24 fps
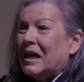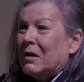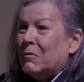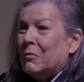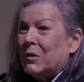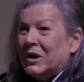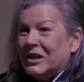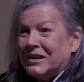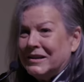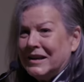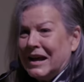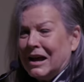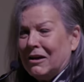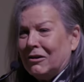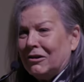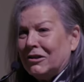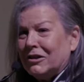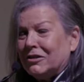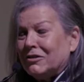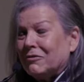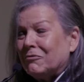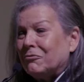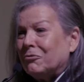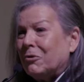they went down
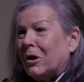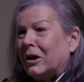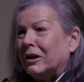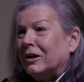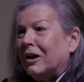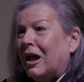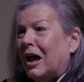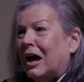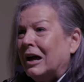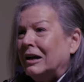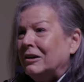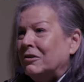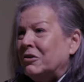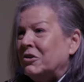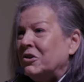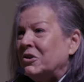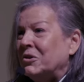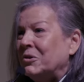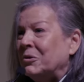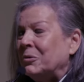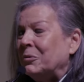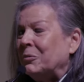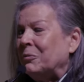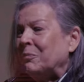at the front line
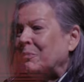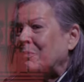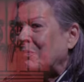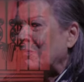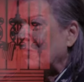too.